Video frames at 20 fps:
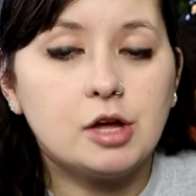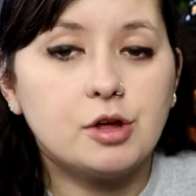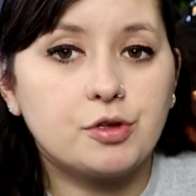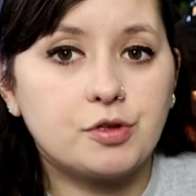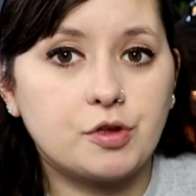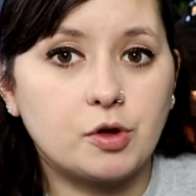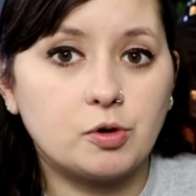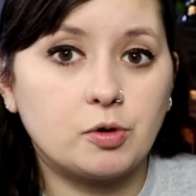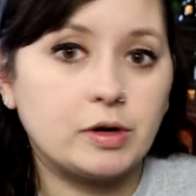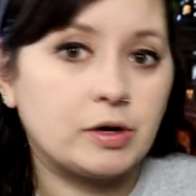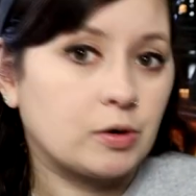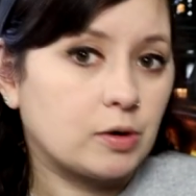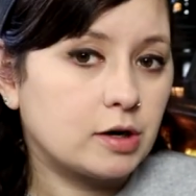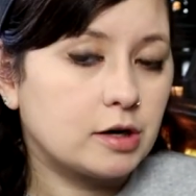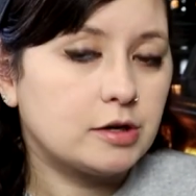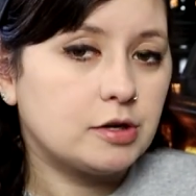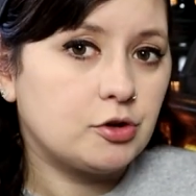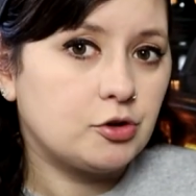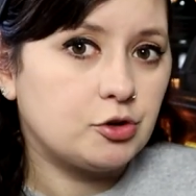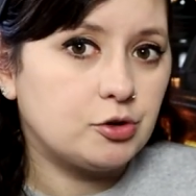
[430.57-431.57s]
So in
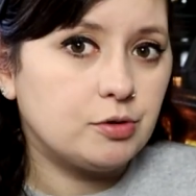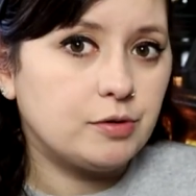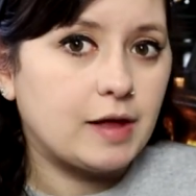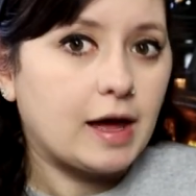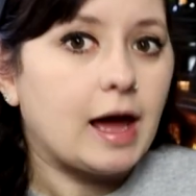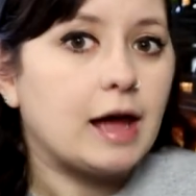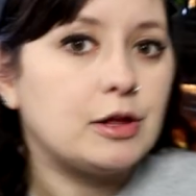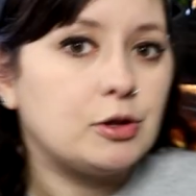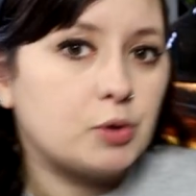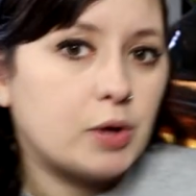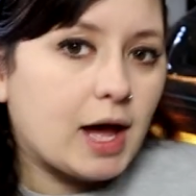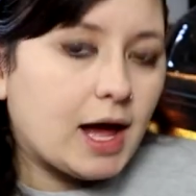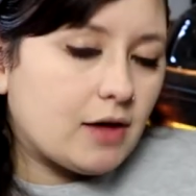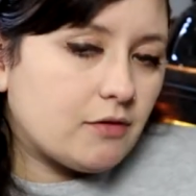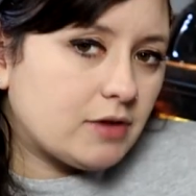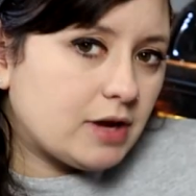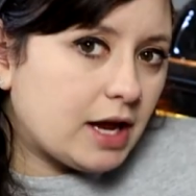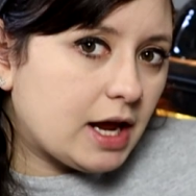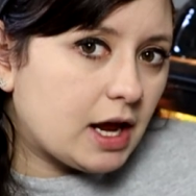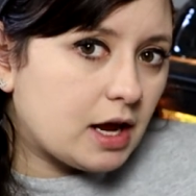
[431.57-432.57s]
order to do that, you
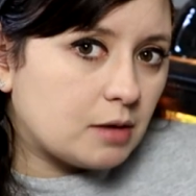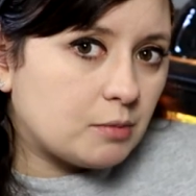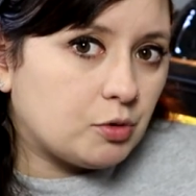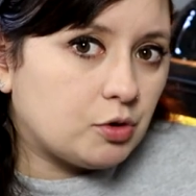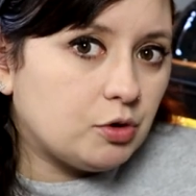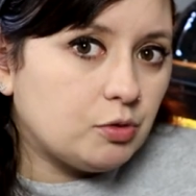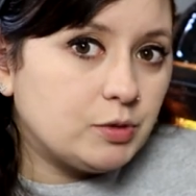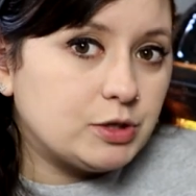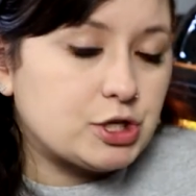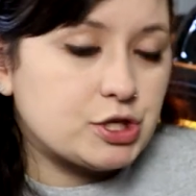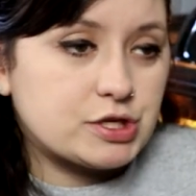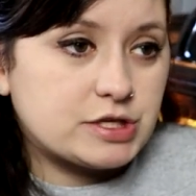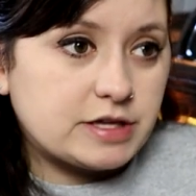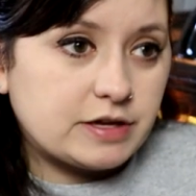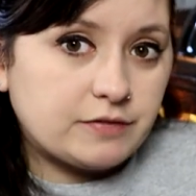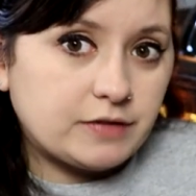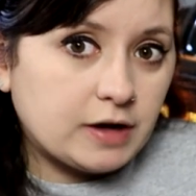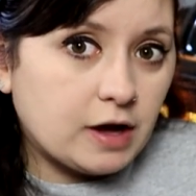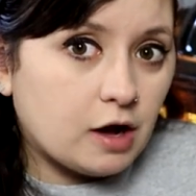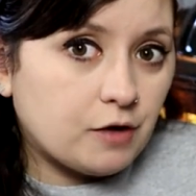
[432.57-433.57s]
have an animal, which is
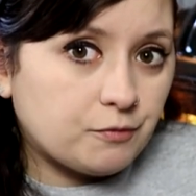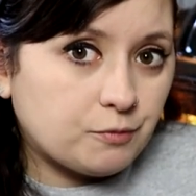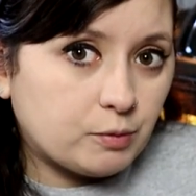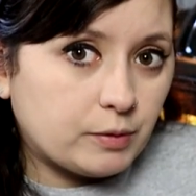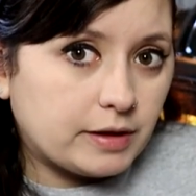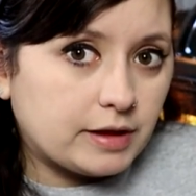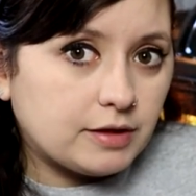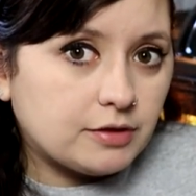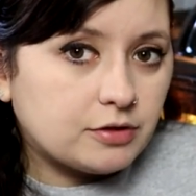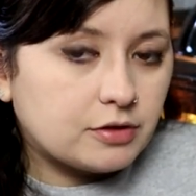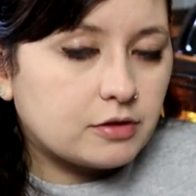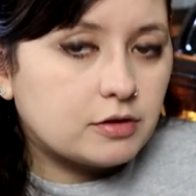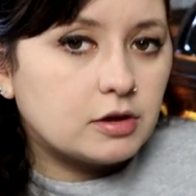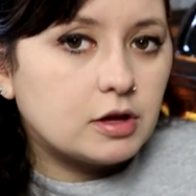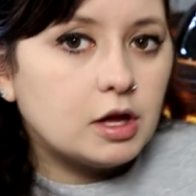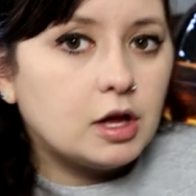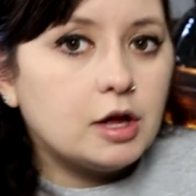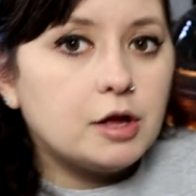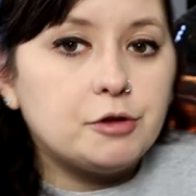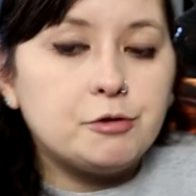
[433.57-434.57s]
giving off waste.
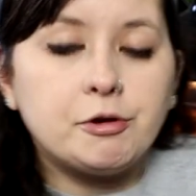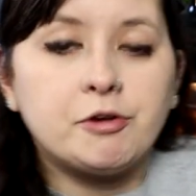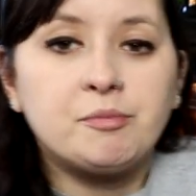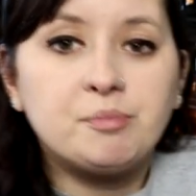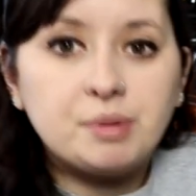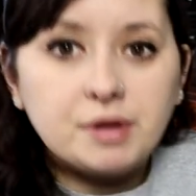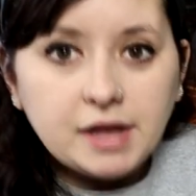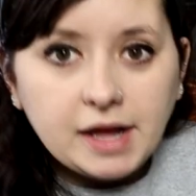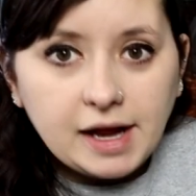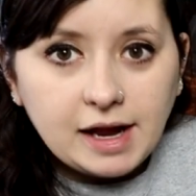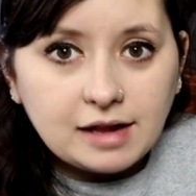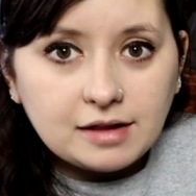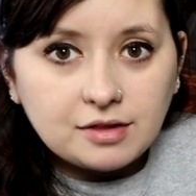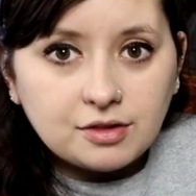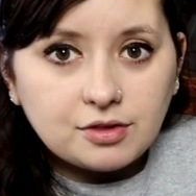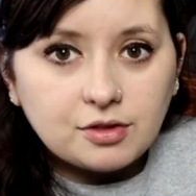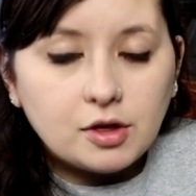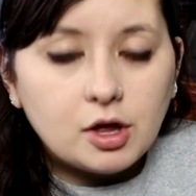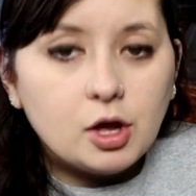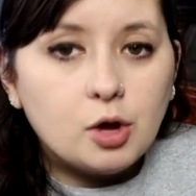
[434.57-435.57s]
You have
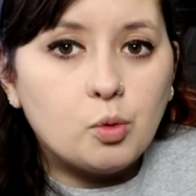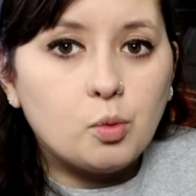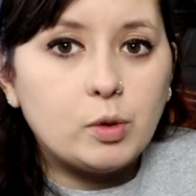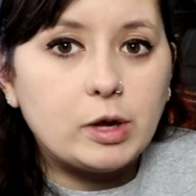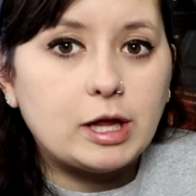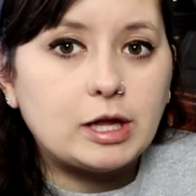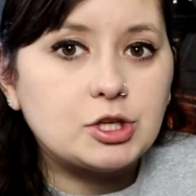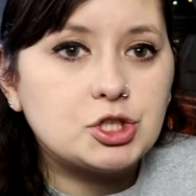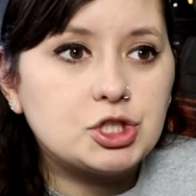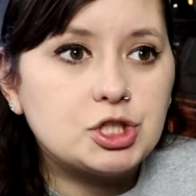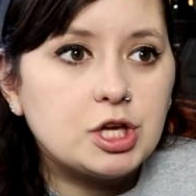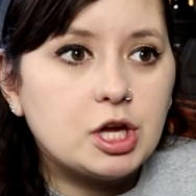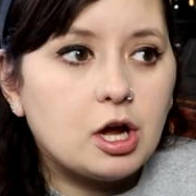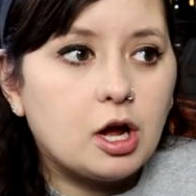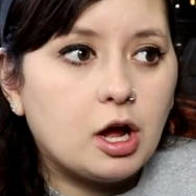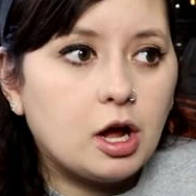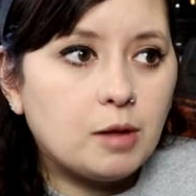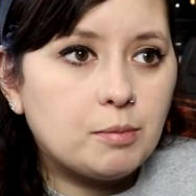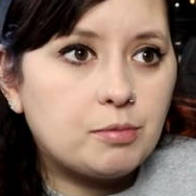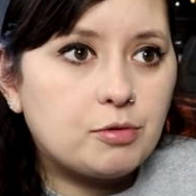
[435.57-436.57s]
plants, which
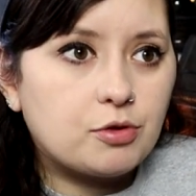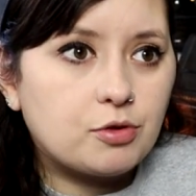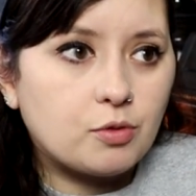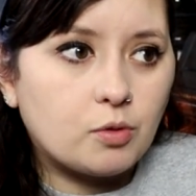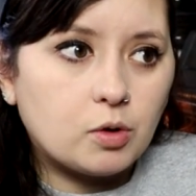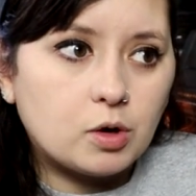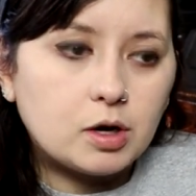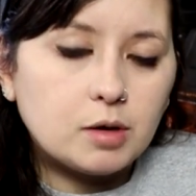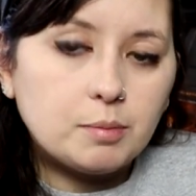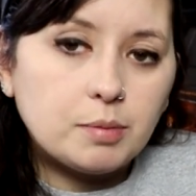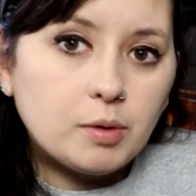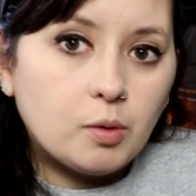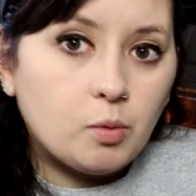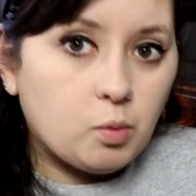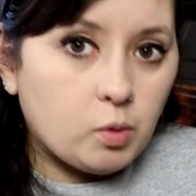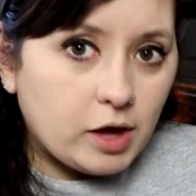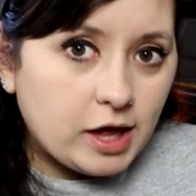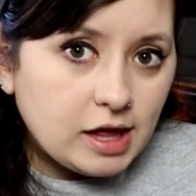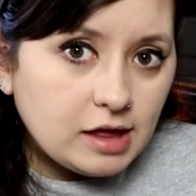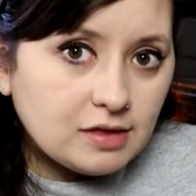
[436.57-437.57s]
absorb
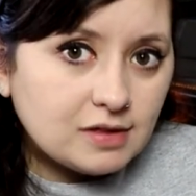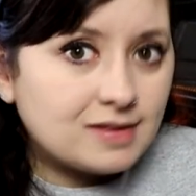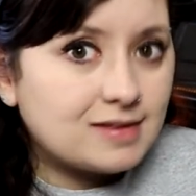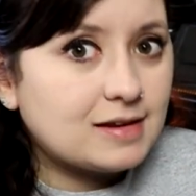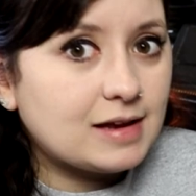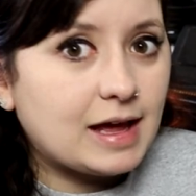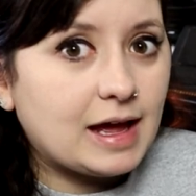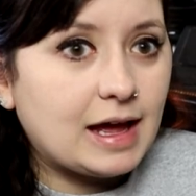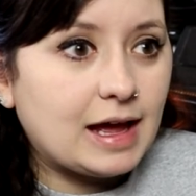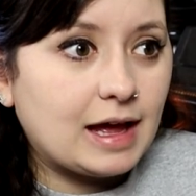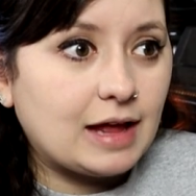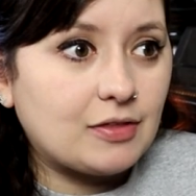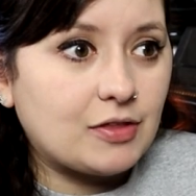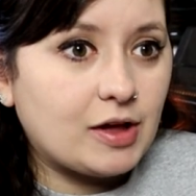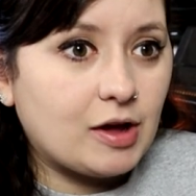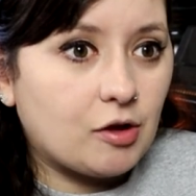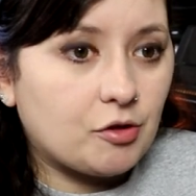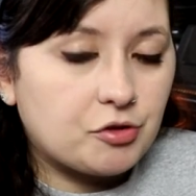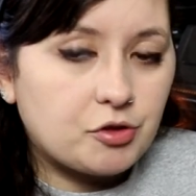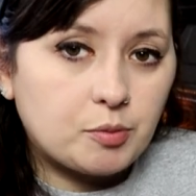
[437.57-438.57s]
waste, and
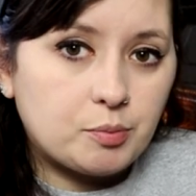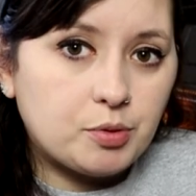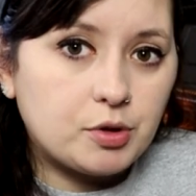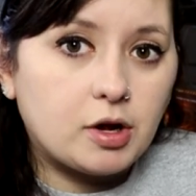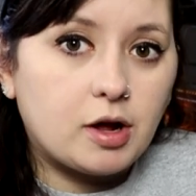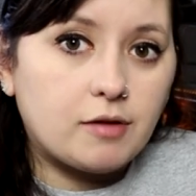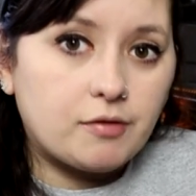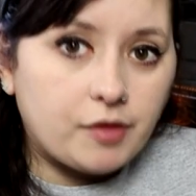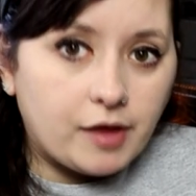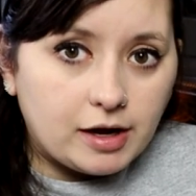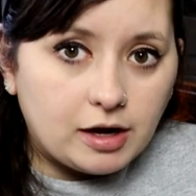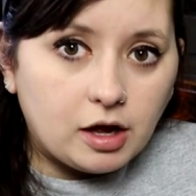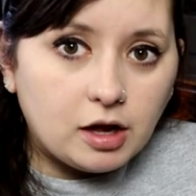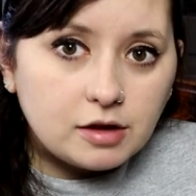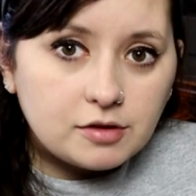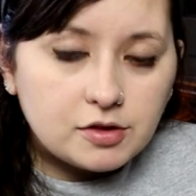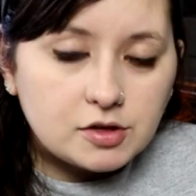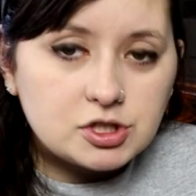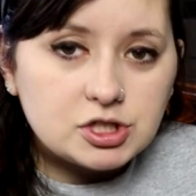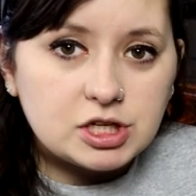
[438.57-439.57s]
they also put off that
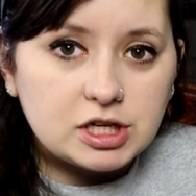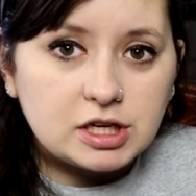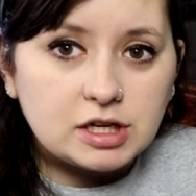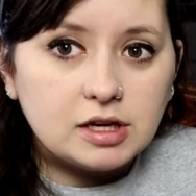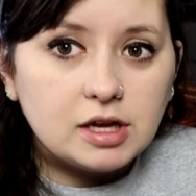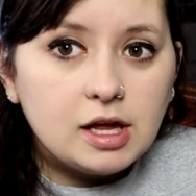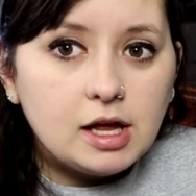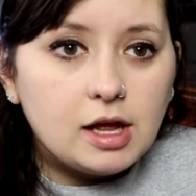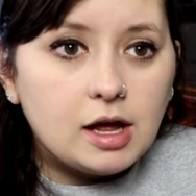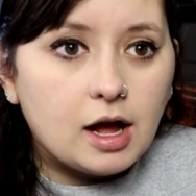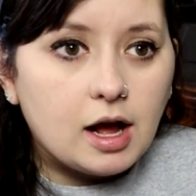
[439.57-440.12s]
oxygen.